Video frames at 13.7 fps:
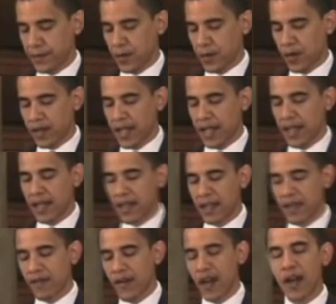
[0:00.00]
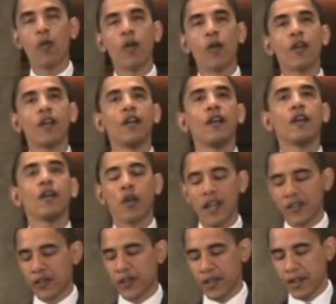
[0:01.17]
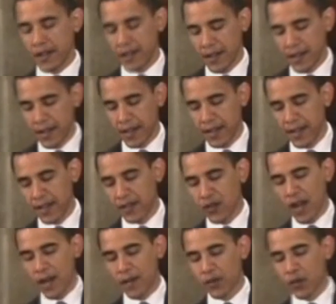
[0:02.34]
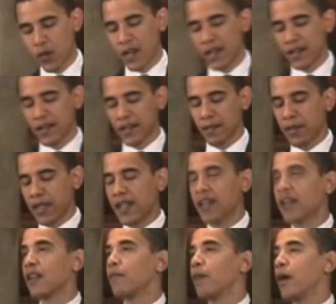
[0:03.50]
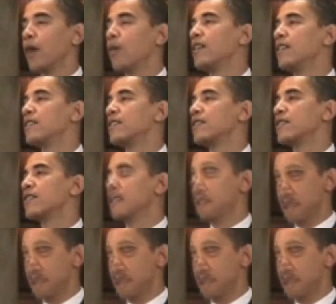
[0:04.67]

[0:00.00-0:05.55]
or thinking that the very word Christian describes one's political opponents,